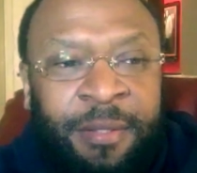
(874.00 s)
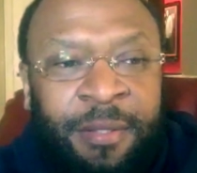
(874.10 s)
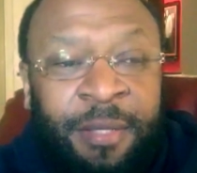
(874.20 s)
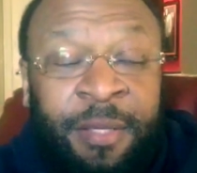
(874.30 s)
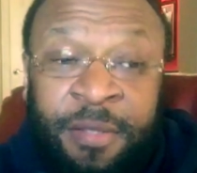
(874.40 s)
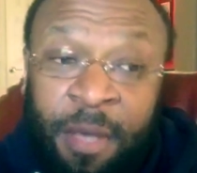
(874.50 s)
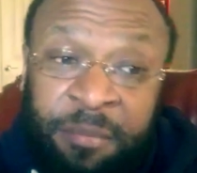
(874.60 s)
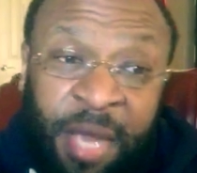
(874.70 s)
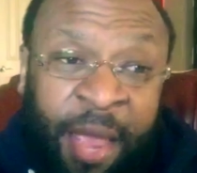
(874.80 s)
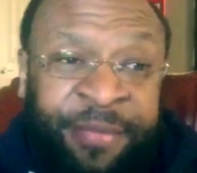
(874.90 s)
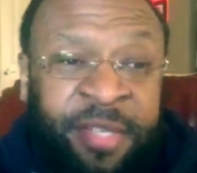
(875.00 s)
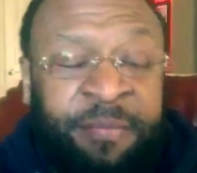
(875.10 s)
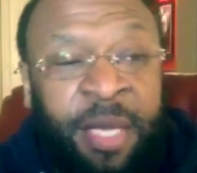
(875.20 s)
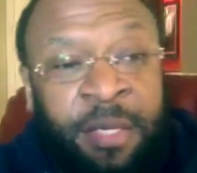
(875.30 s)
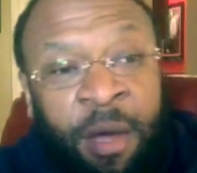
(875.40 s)
And sometimes, as
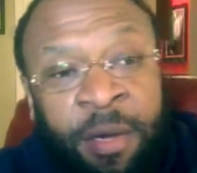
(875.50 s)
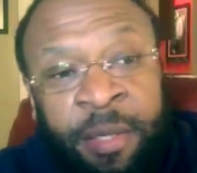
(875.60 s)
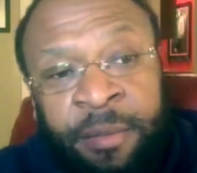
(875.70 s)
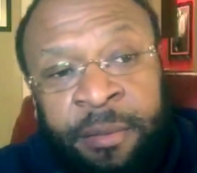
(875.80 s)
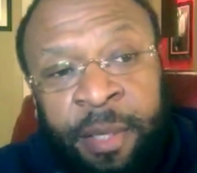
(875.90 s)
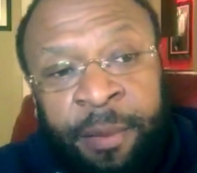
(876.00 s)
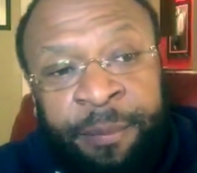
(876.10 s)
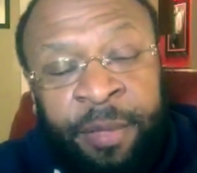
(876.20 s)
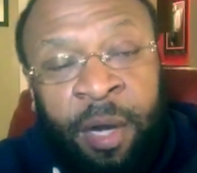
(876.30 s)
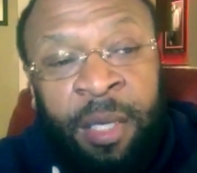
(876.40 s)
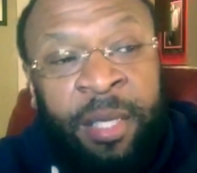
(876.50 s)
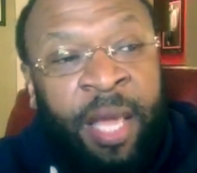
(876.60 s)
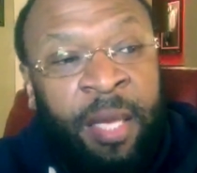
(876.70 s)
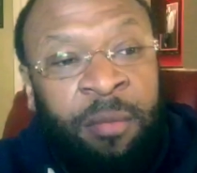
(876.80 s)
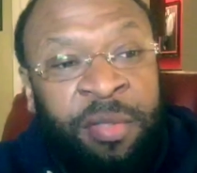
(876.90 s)
my daughter Carla
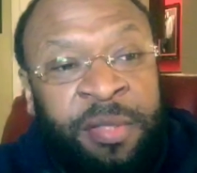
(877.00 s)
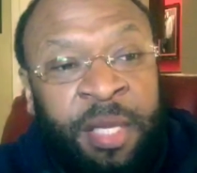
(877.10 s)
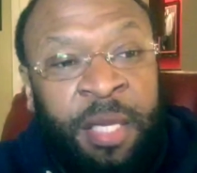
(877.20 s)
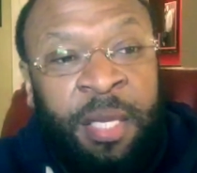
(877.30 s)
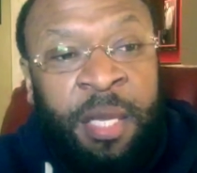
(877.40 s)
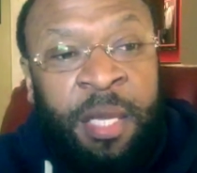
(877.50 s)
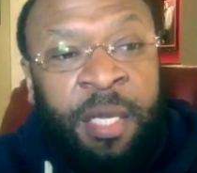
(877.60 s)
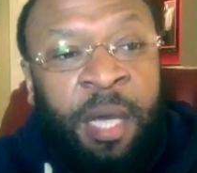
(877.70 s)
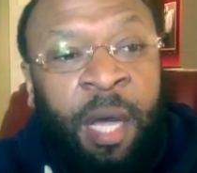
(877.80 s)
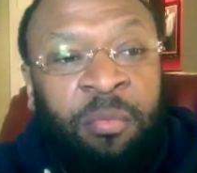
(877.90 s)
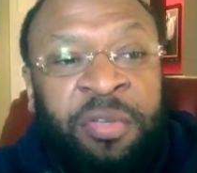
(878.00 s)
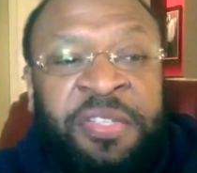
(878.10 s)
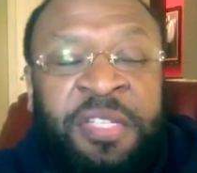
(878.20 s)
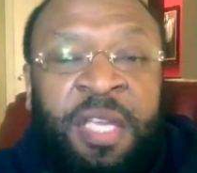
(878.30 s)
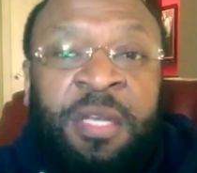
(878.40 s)
Cannon would say, God will
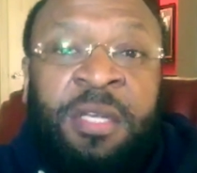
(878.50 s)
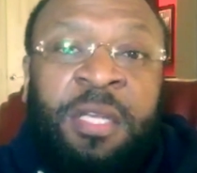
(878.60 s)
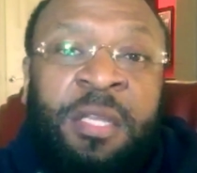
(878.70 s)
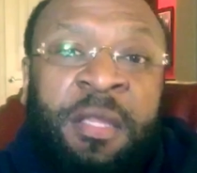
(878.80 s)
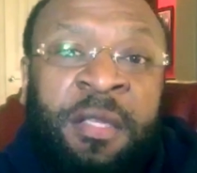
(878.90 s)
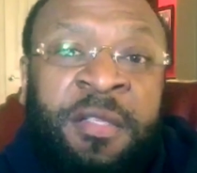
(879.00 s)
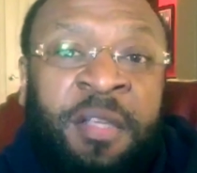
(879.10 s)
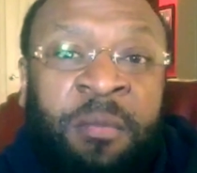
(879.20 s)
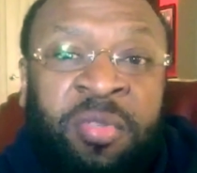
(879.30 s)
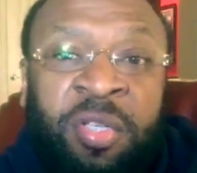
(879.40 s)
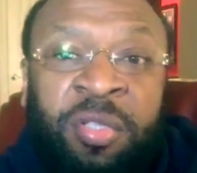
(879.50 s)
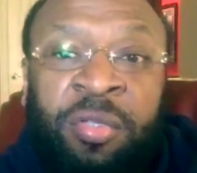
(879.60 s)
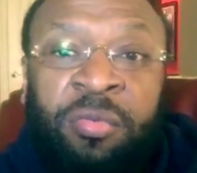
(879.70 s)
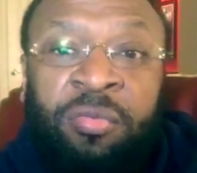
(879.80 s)
send the substitute.